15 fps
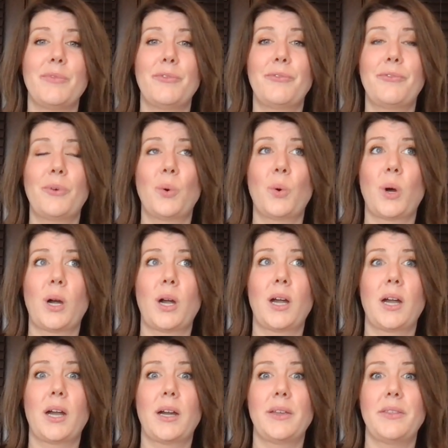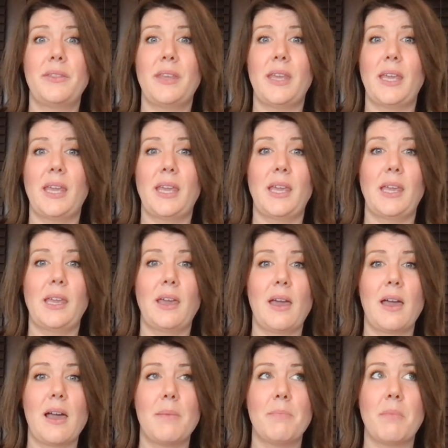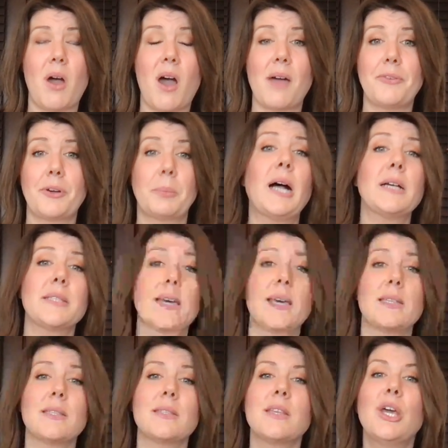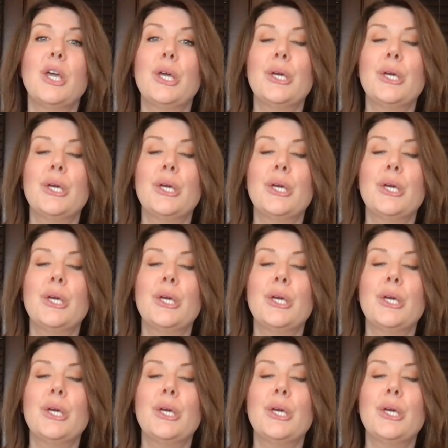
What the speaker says: for the offer process.